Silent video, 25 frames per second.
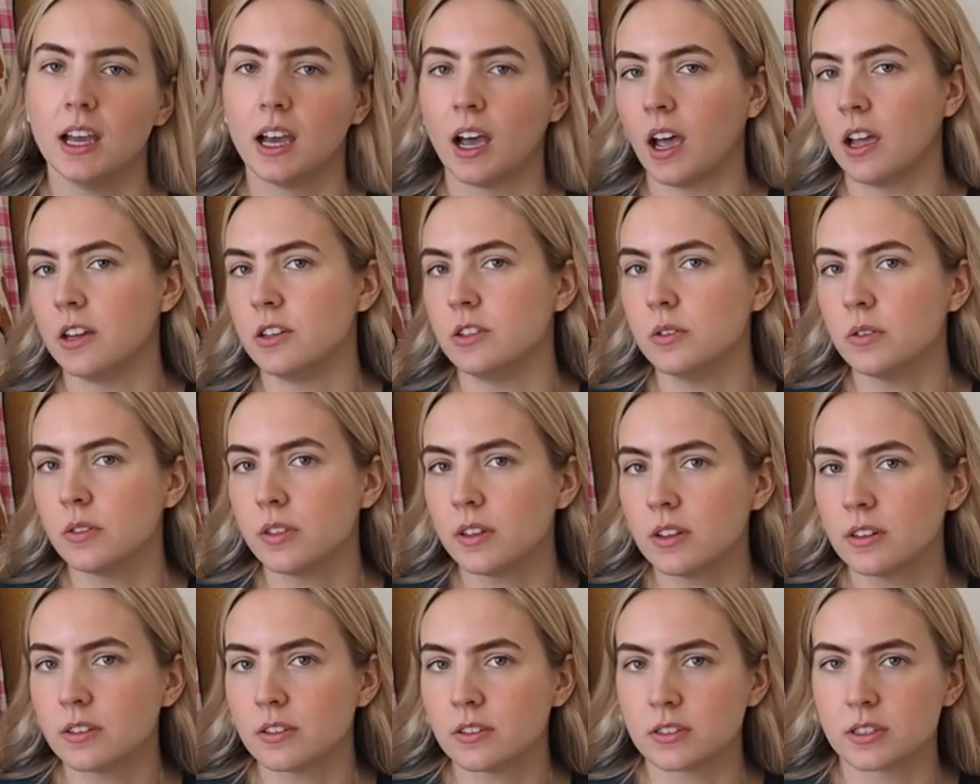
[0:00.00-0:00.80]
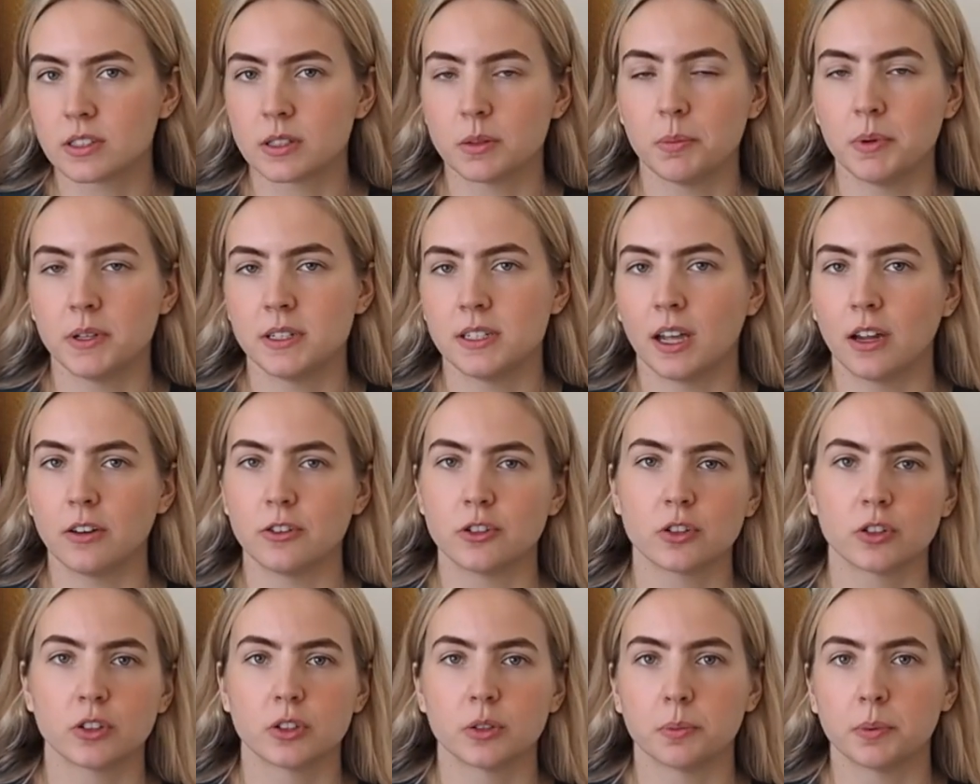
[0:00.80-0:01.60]
I do think there's the
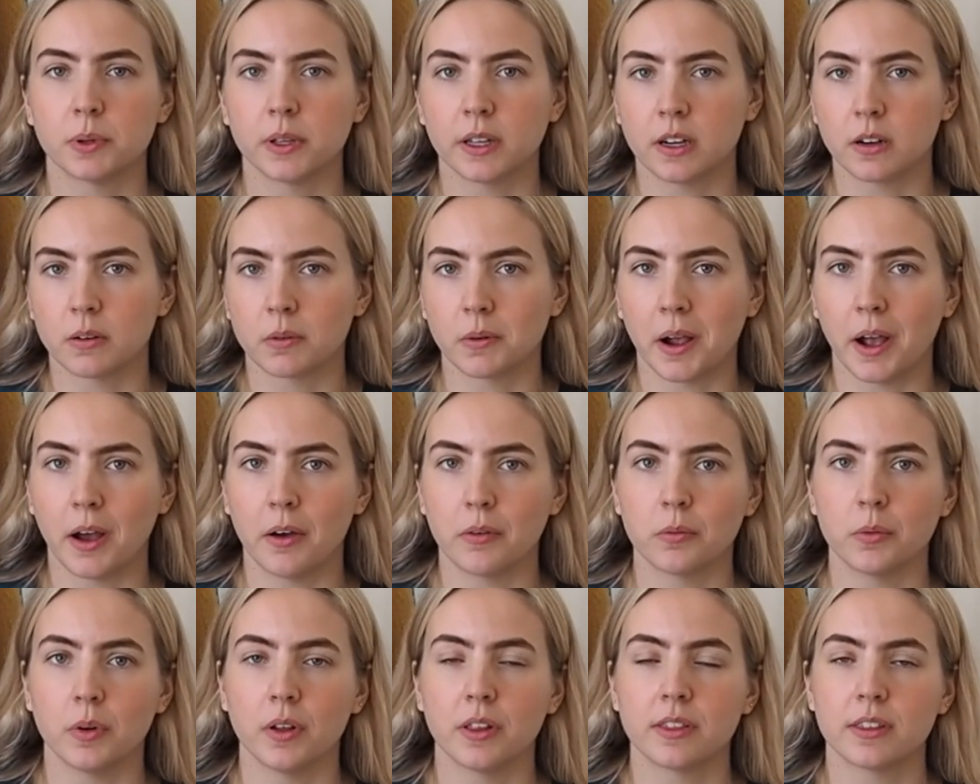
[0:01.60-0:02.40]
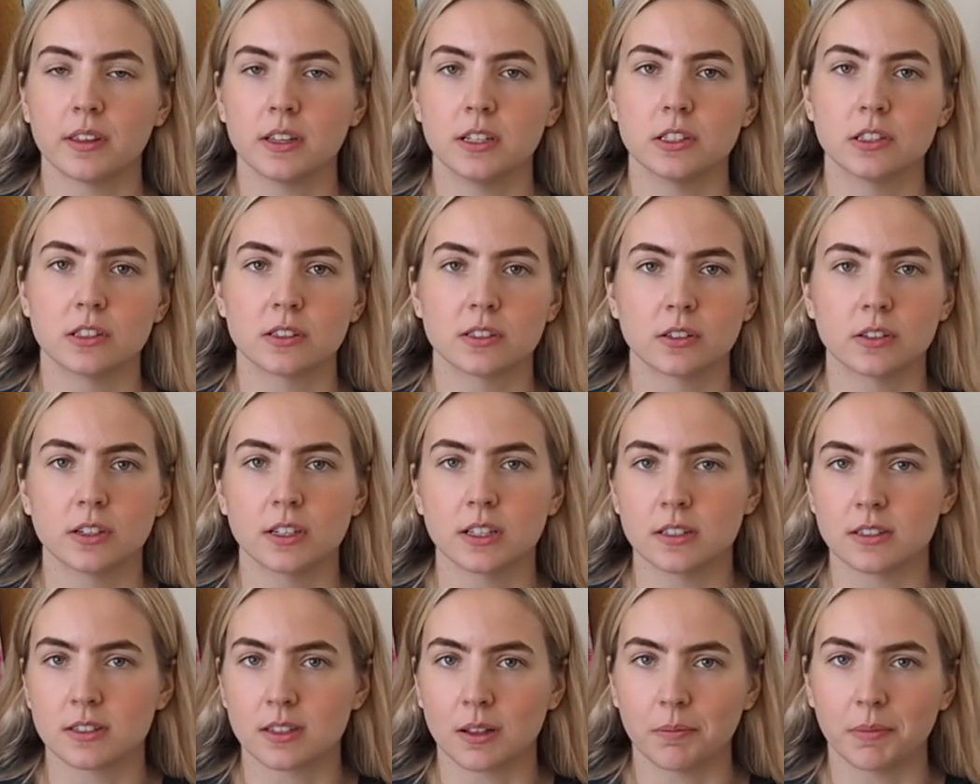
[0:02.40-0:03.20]
potential to play around with
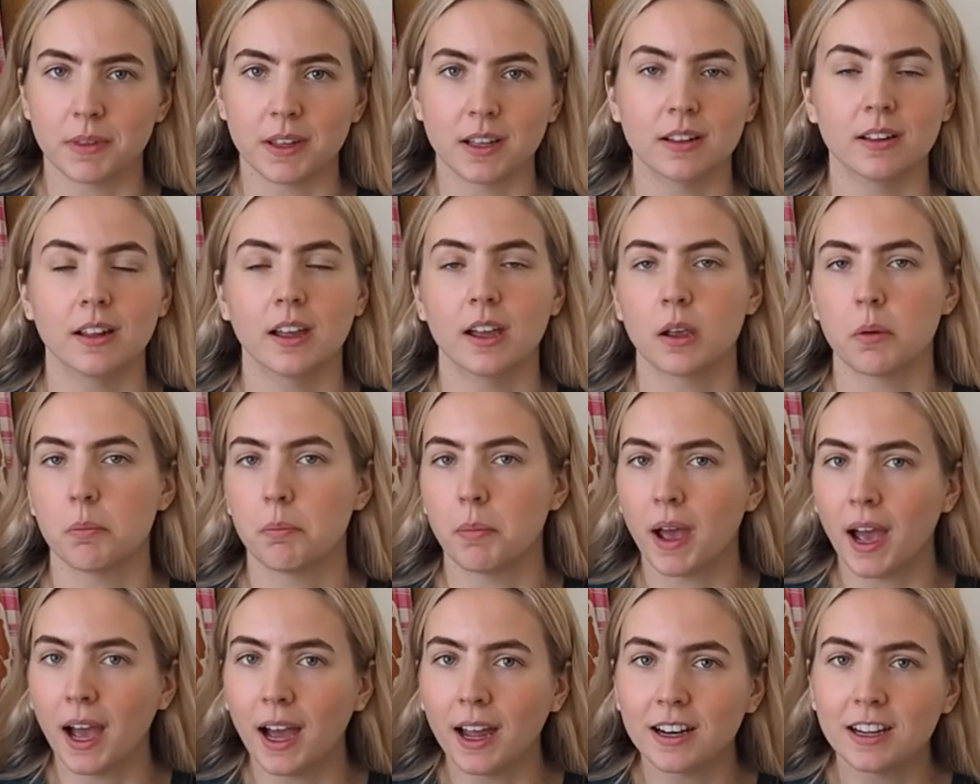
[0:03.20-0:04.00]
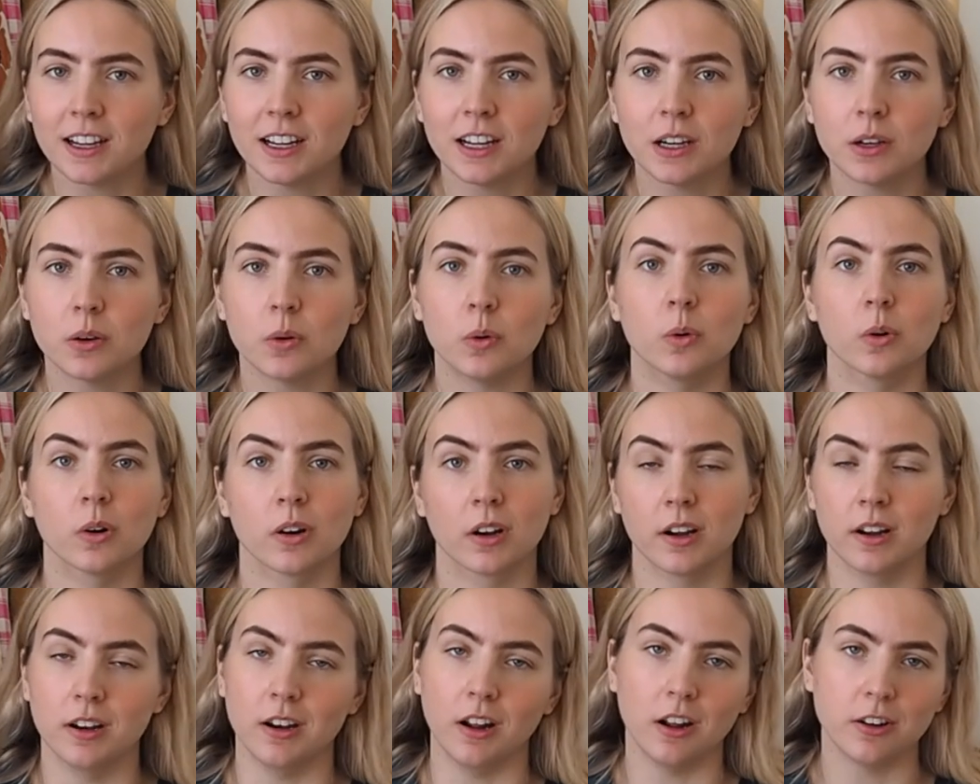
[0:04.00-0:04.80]
inserting something like padding or
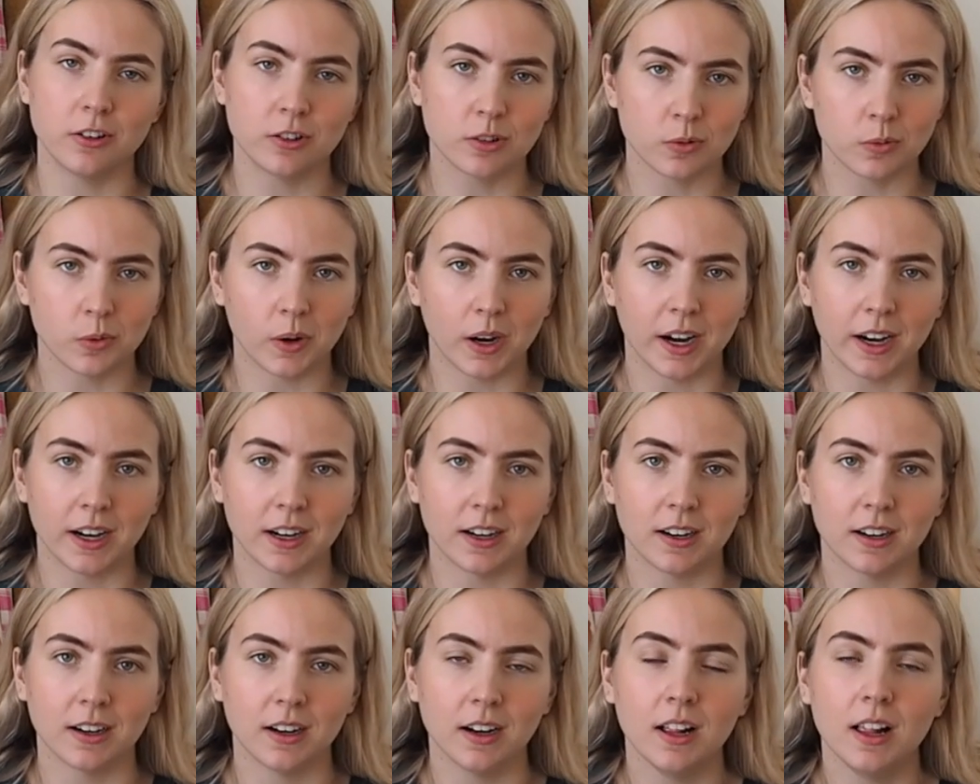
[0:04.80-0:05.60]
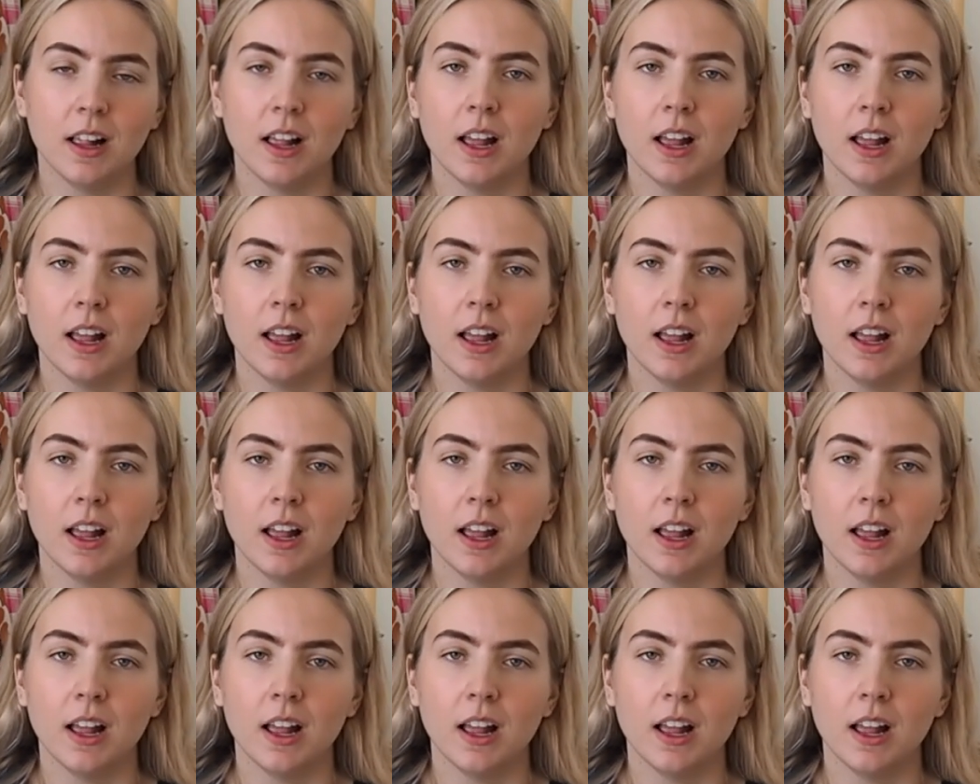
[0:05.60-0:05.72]
an underwire.